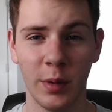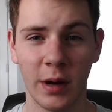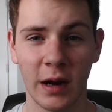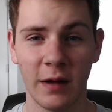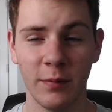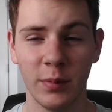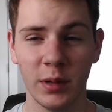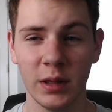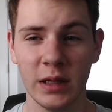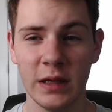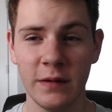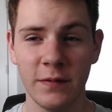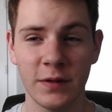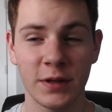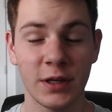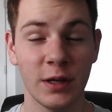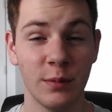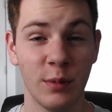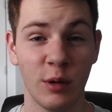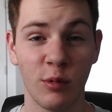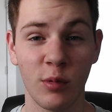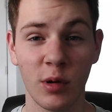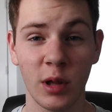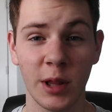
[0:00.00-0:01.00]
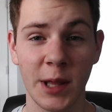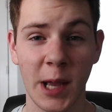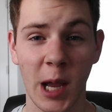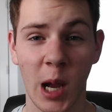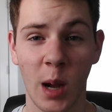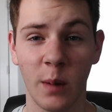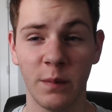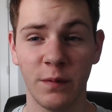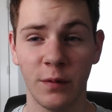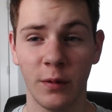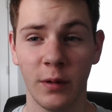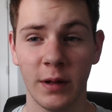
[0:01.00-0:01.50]
but I believe it's going to be really
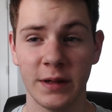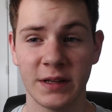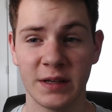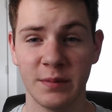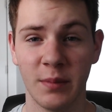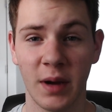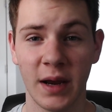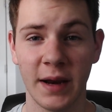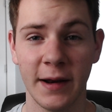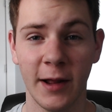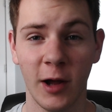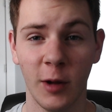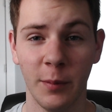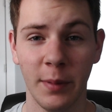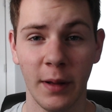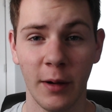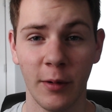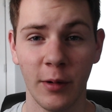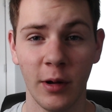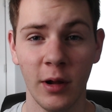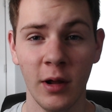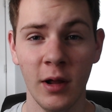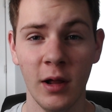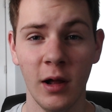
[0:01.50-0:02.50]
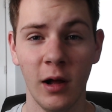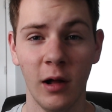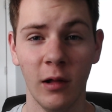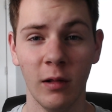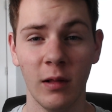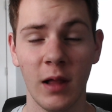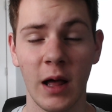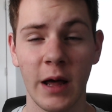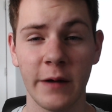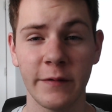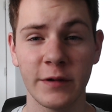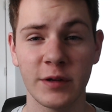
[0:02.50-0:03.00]
helpful as it might help out a
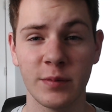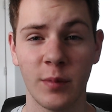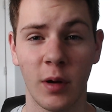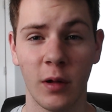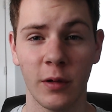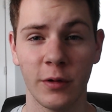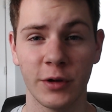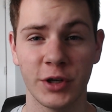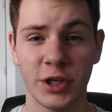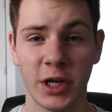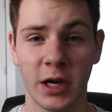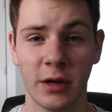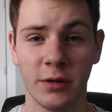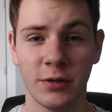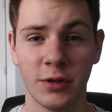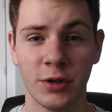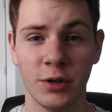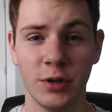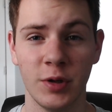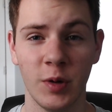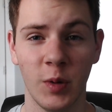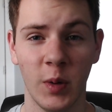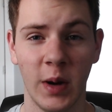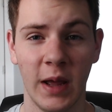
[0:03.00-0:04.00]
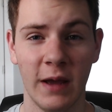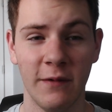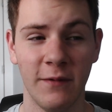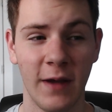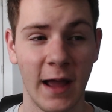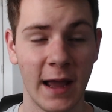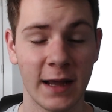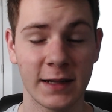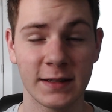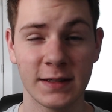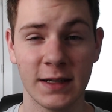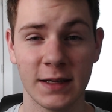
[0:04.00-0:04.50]
lot of smaller channels who don't have
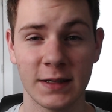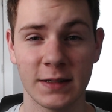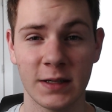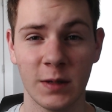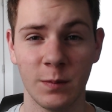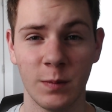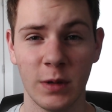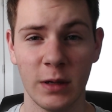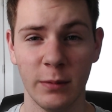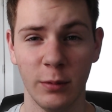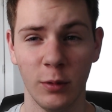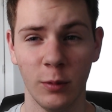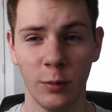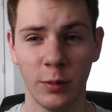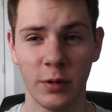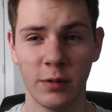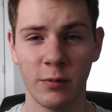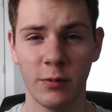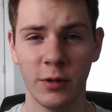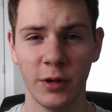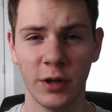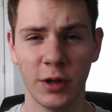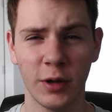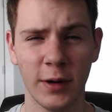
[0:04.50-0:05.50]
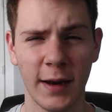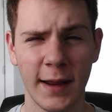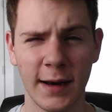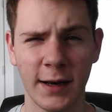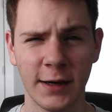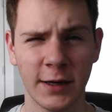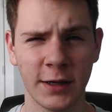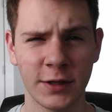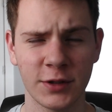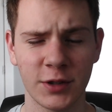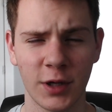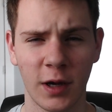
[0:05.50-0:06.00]
access to people with really good
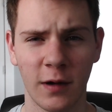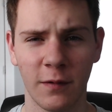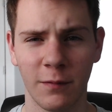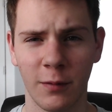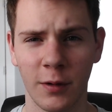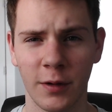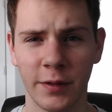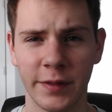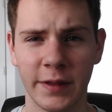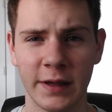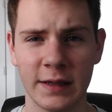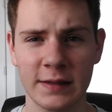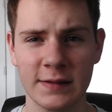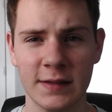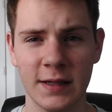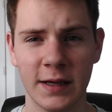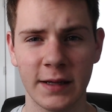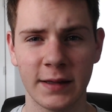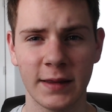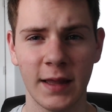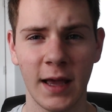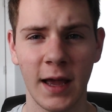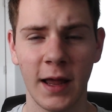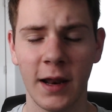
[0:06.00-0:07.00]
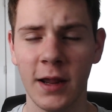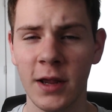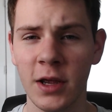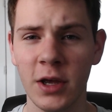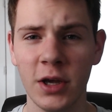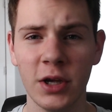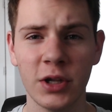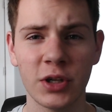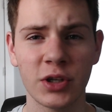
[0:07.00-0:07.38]
editing software and things like that.